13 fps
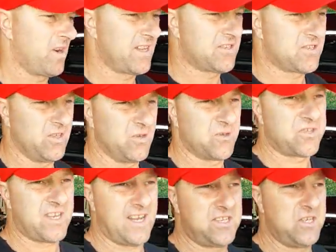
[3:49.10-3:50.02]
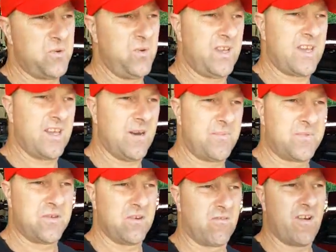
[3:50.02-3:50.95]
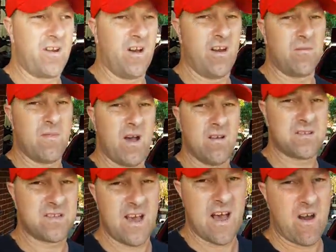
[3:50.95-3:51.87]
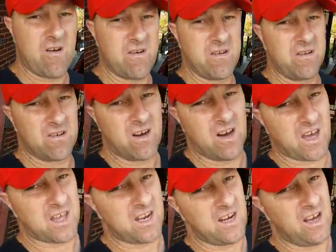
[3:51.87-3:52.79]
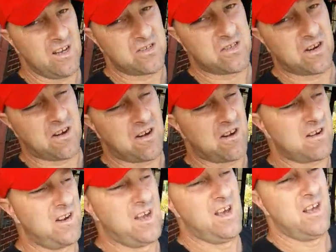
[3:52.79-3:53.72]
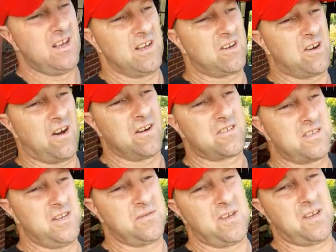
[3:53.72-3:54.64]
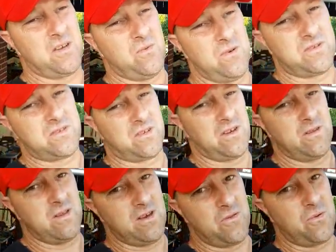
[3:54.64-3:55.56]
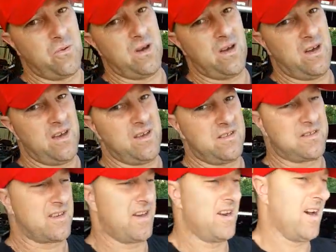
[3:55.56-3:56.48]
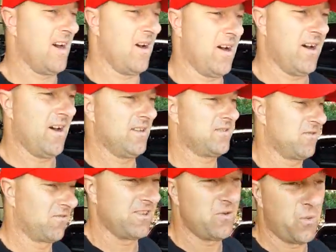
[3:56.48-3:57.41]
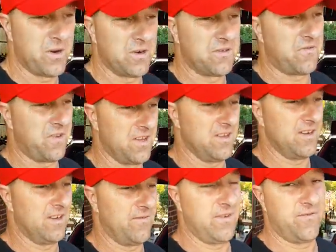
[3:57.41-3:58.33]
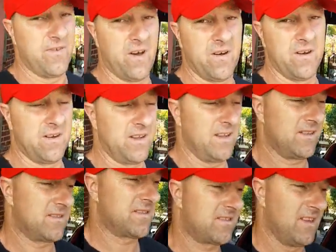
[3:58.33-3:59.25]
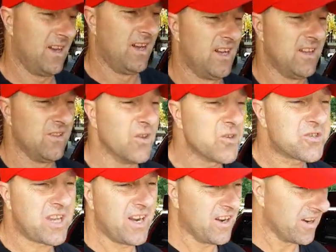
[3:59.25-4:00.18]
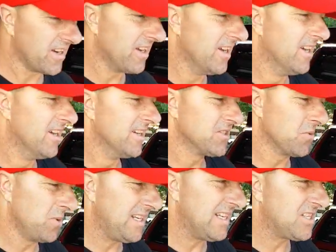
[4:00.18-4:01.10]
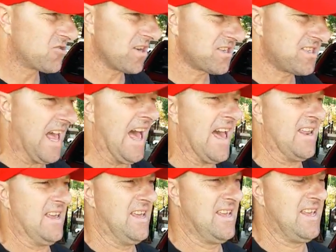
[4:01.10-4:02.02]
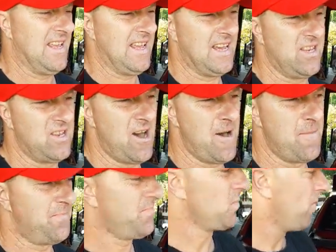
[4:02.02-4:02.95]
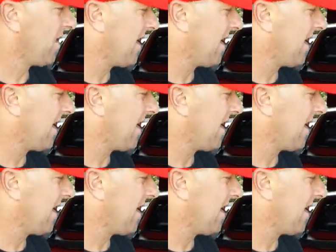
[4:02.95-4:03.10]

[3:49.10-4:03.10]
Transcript: it gets a little sketchy when you get up to around 100 miles an hour and you're hugging a nice turn. The car seems like it wants to go the other way. It's kind of, it's a really weird feeling if you felt it, and it's a little scary. So we need to address that. And what